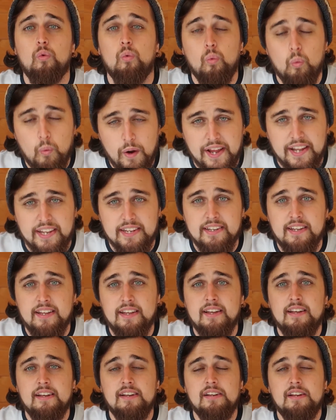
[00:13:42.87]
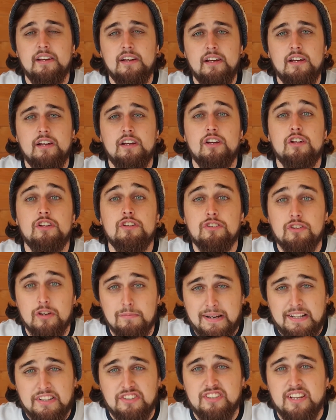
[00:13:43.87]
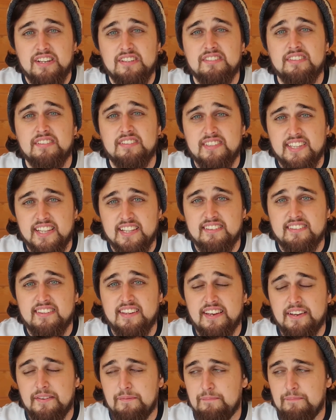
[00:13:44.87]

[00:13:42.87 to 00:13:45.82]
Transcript: win to Manchester City.